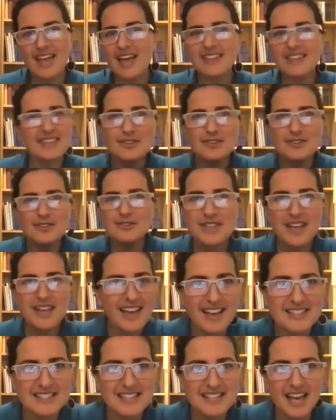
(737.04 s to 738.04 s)
and then there's
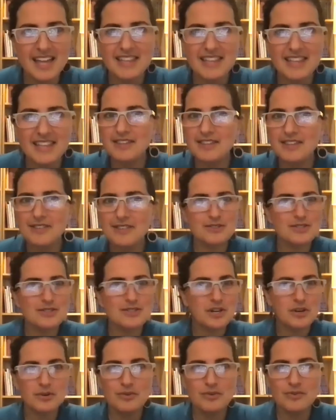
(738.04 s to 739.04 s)
chaos, and then
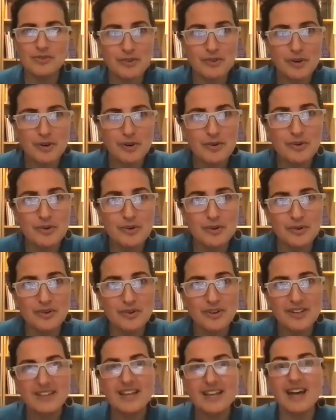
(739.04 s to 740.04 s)
there's tohu
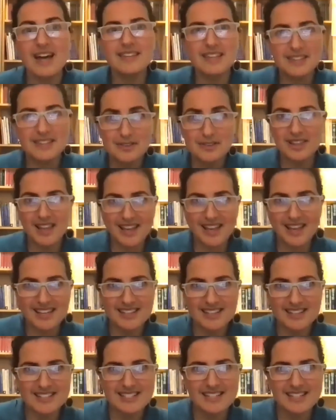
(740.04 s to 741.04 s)
vavohu, and then there's
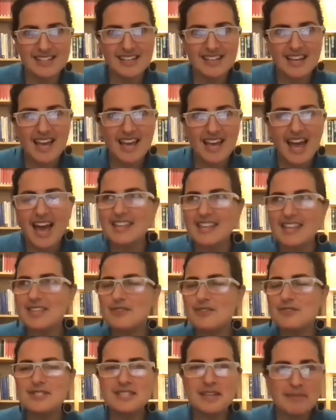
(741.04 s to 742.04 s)
light.
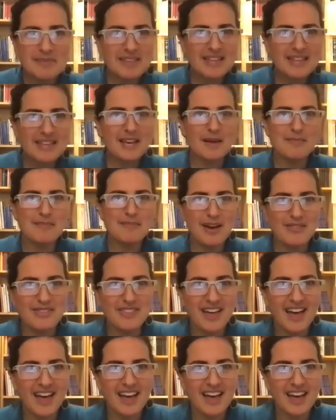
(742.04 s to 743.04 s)
And there's something
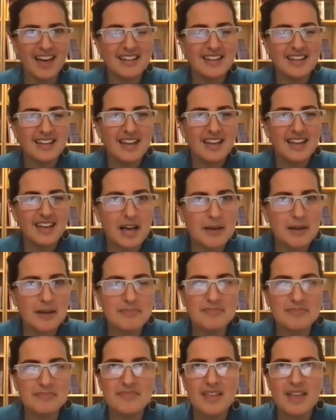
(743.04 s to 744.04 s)
about that,
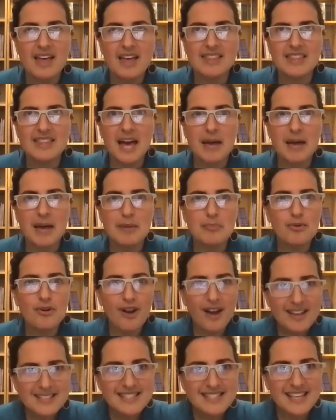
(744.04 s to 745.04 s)
that
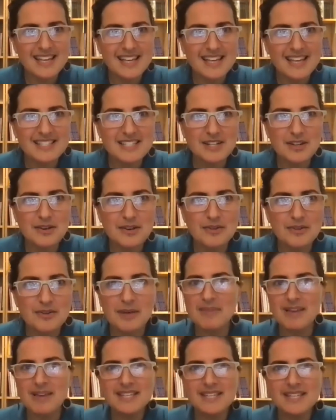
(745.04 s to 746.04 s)
process,
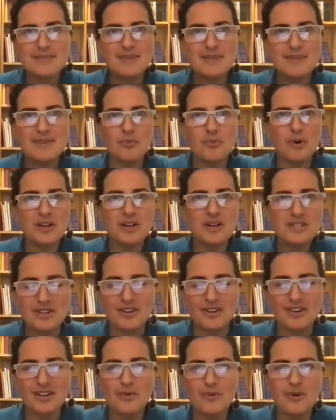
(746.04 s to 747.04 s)
that makes me
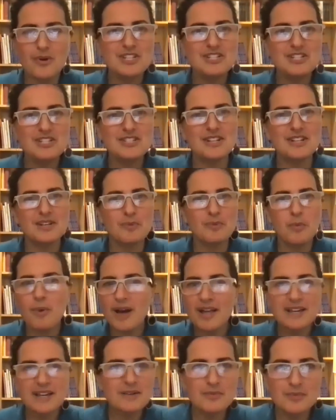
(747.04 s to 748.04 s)
wonder and question,
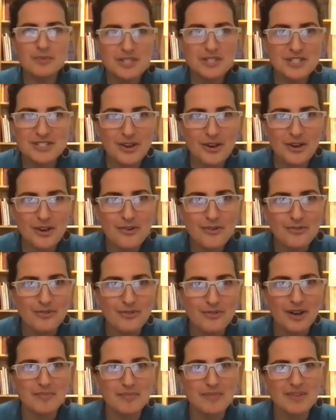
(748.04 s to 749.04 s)
well, why didn't we just go
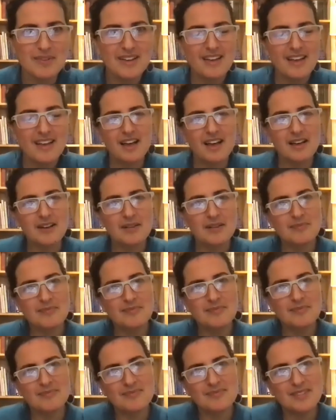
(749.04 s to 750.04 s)
from,
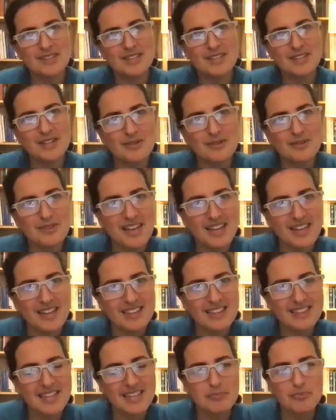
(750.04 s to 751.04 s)

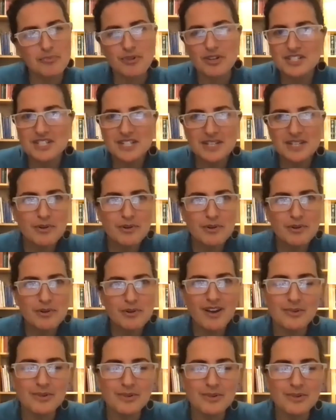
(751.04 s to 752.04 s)
that Breshit
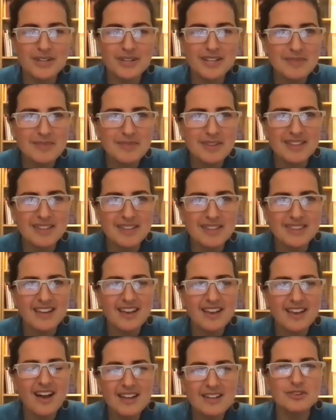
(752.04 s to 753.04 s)
bara Elohim, that
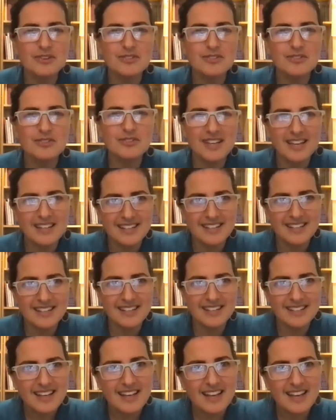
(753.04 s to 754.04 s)
God
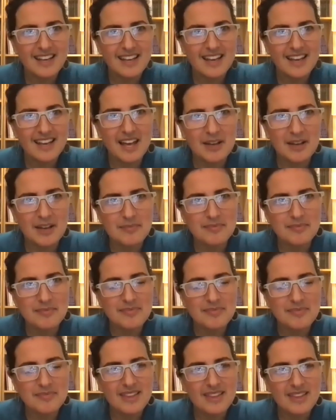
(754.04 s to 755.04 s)
created, in
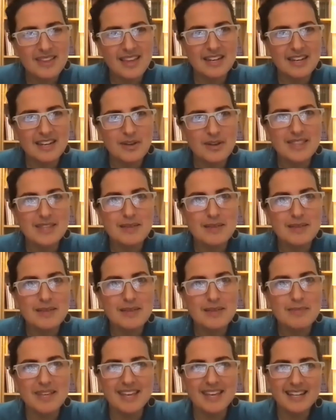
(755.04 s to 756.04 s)
the
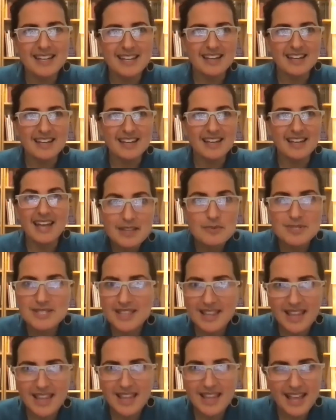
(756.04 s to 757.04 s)
beginning, and then
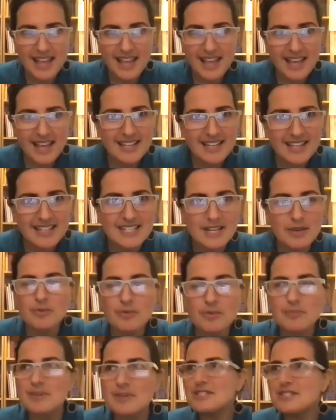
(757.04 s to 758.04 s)
there was light? It would be
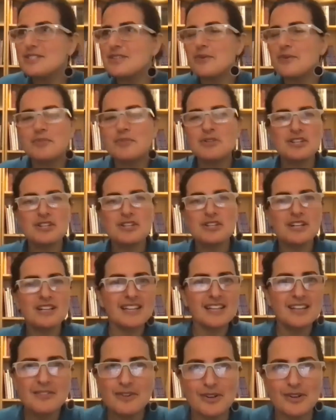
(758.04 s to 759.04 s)
so much
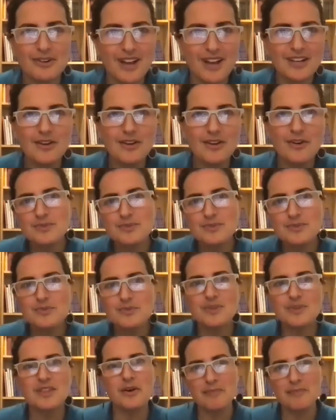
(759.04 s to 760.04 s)
clearer. And it goes with
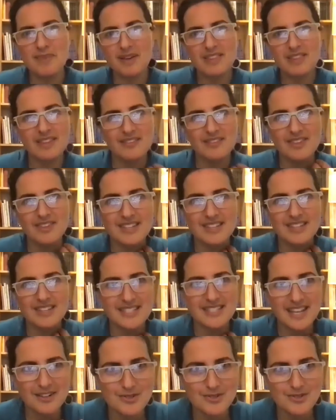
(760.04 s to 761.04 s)
our myth of the
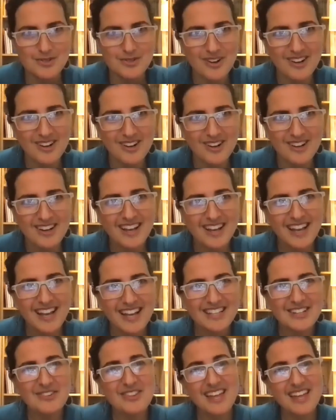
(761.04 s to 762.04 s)
container store,
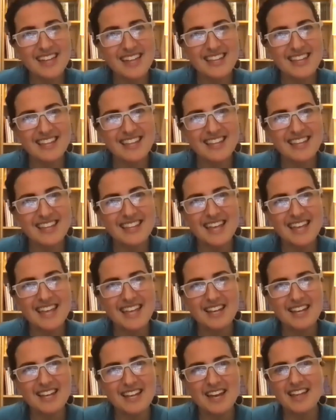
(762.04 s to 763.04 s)
that
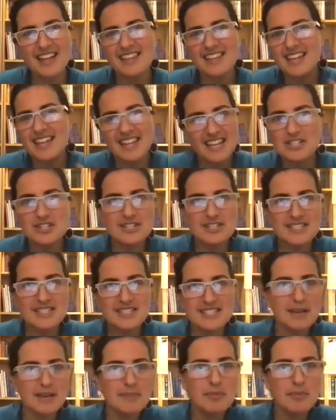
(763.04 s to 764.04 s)
it can just
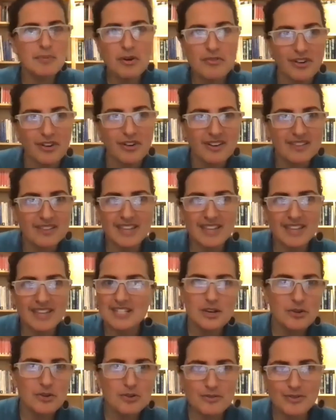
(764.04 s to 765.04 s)
skip over that
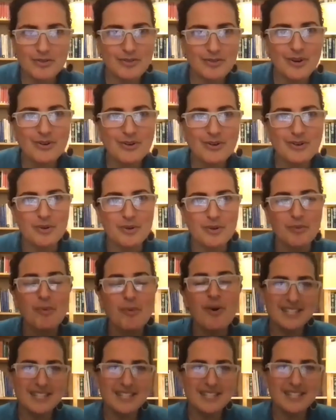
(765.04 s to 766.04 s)
tohu vavohu. Why
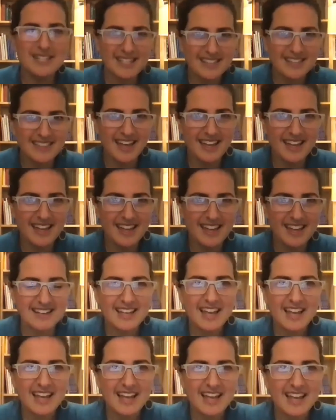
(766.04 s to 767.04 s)
do we need that?
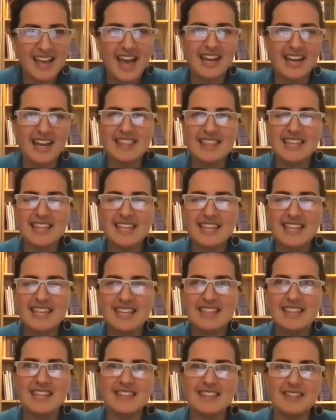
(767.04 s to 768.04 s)
And I
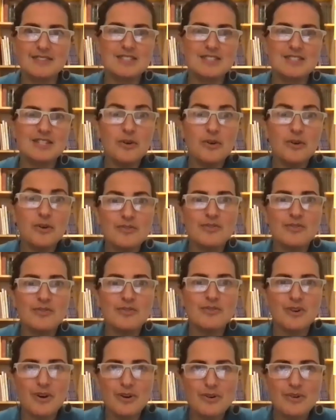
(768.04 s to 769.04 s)
think that the tohu
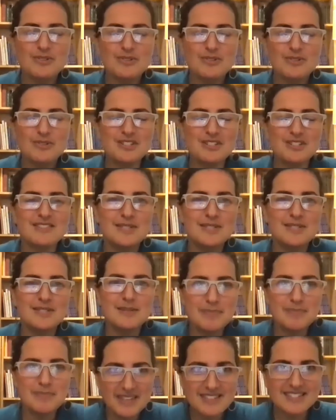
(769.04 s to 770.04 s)
vavohu just
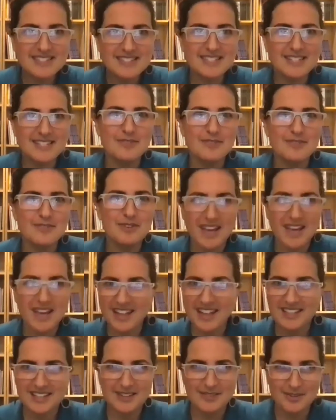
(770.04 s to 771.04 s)
speaks to the
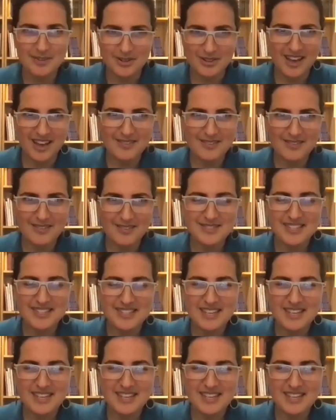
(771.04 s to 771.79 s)
reality of our lives.